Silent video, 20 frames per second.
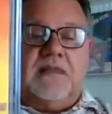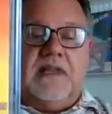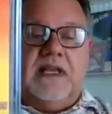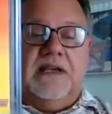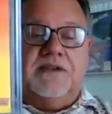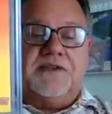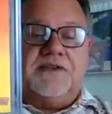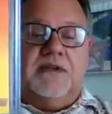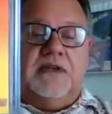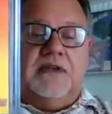
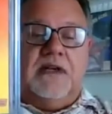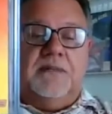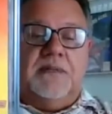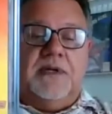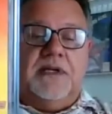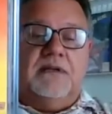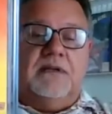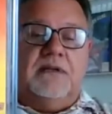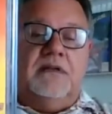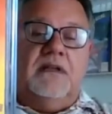
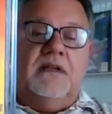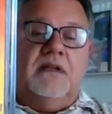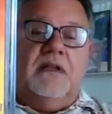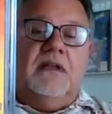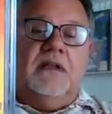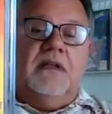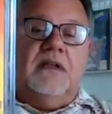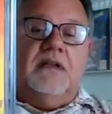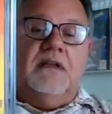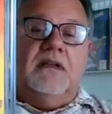astronomical.
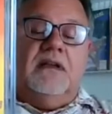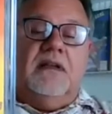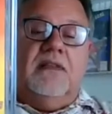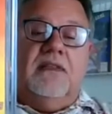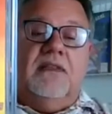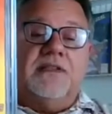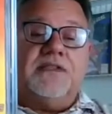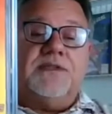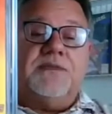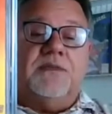
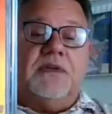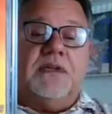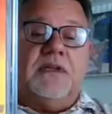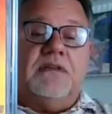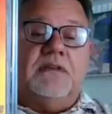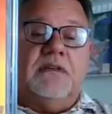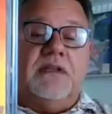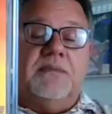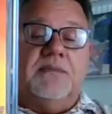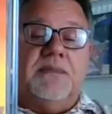This
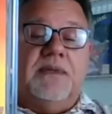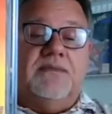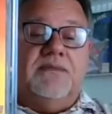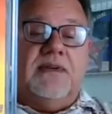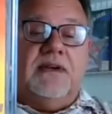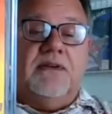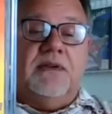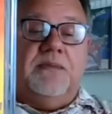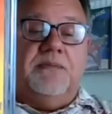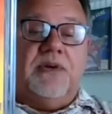one can be
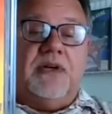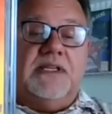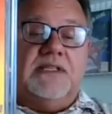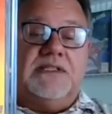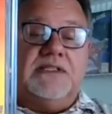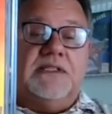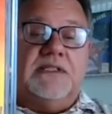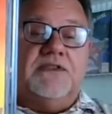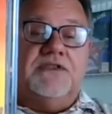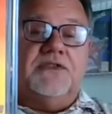very
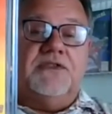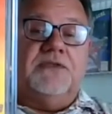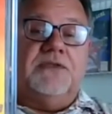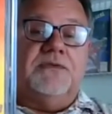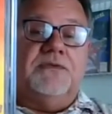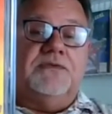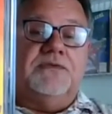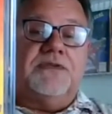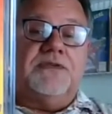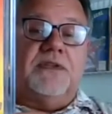pricey
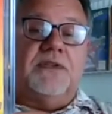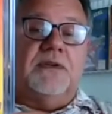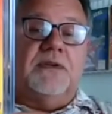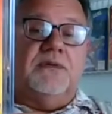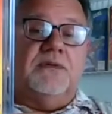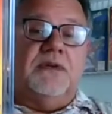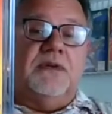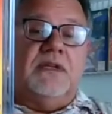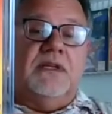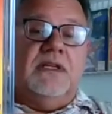too.
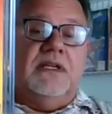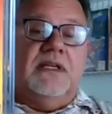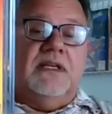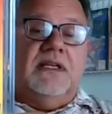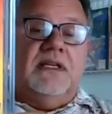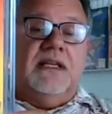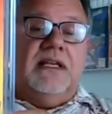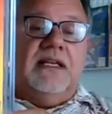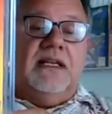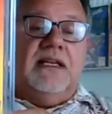So
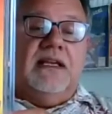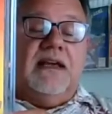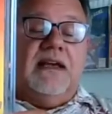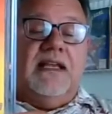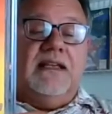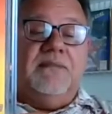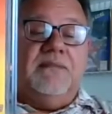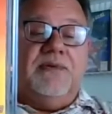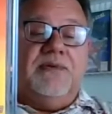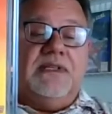in a
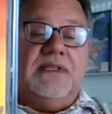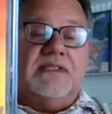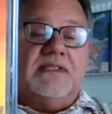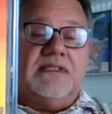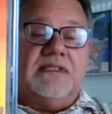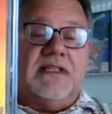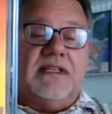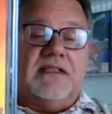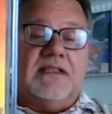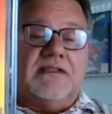
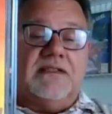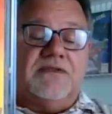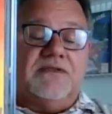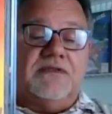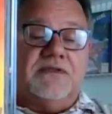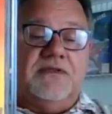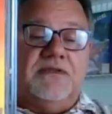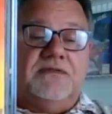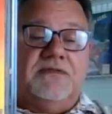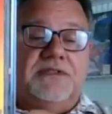9.6,
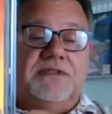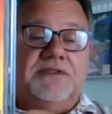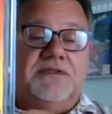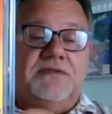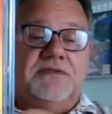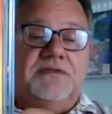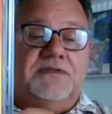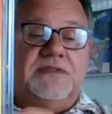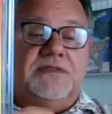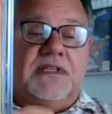there's 2
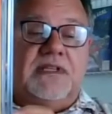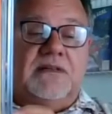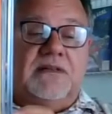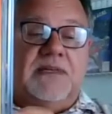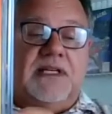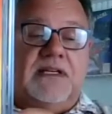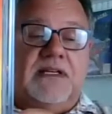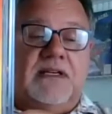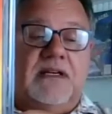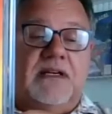issues on
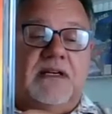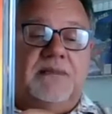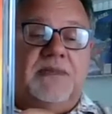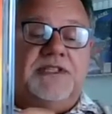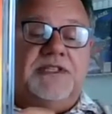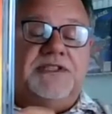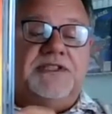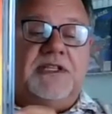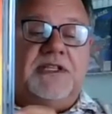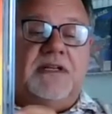my
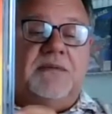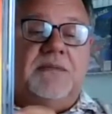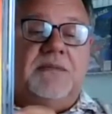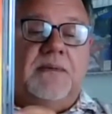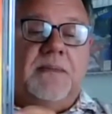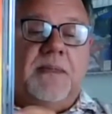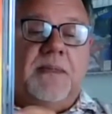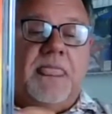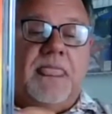comic shop